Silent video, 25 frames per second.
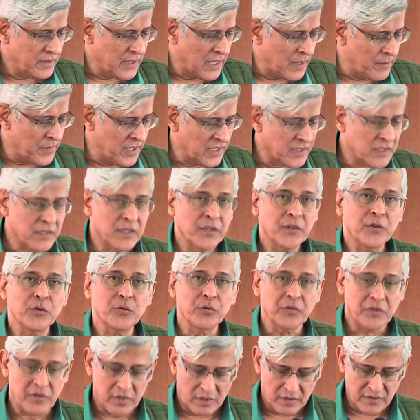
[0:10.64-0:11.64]
amongst the
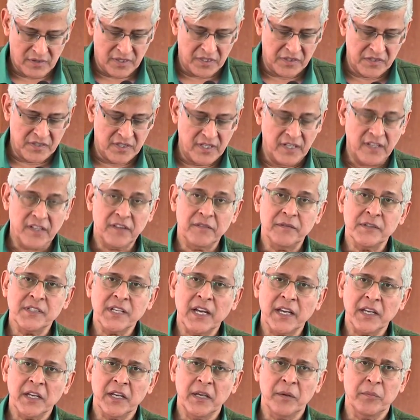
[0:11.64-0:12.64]
youth these days, which
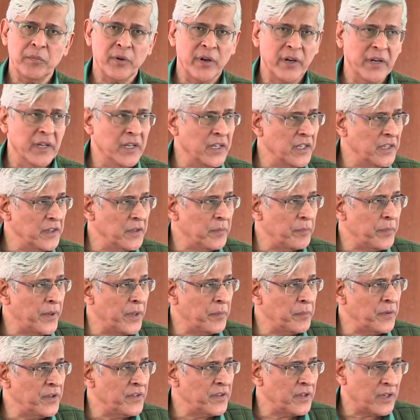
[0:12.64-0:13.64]
I keep reading in the
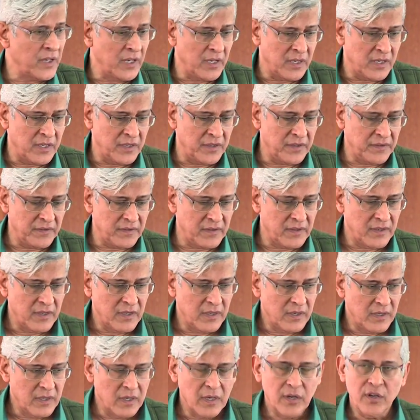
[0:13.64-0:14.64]
papers again, is
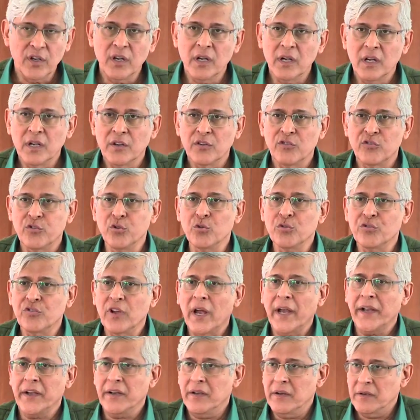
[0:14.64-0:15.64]

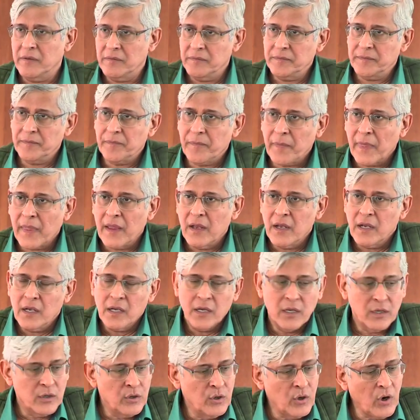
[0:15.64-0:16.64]
suicide.
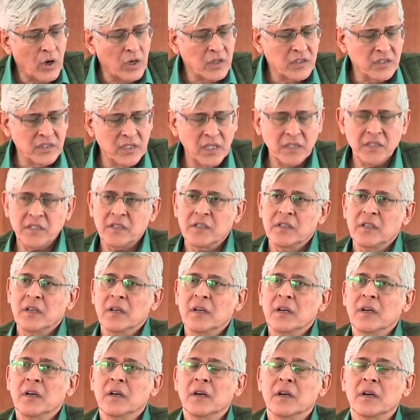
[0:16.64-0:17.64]
Not just
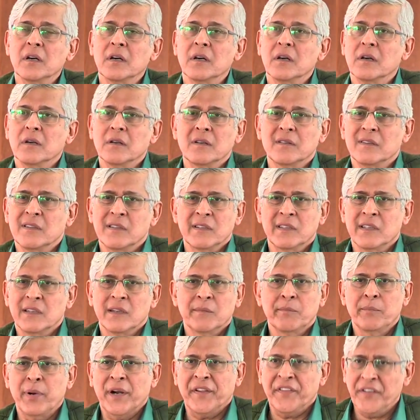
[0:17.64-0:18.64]
the
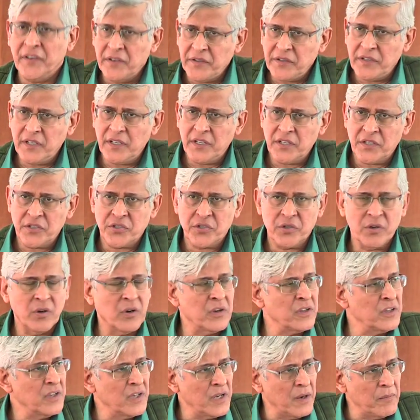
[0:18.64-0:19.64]
percentage
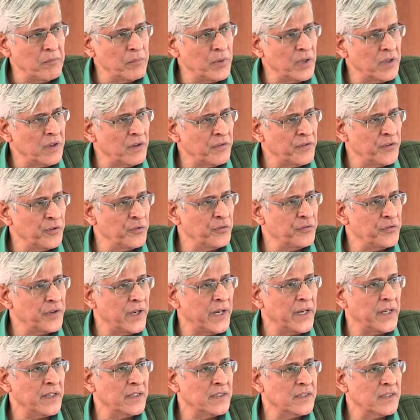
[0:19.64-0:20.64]
or the number of
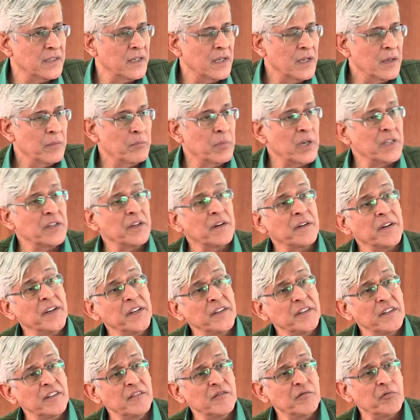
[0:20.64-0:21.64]
suicides, but the
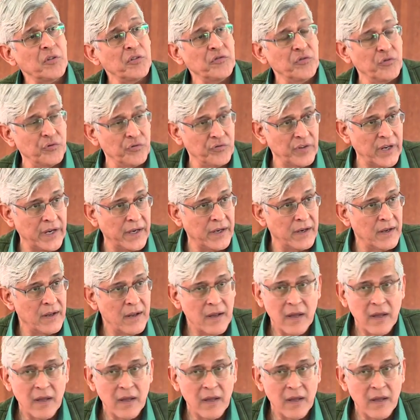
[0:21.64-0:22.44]
reasons for suicide.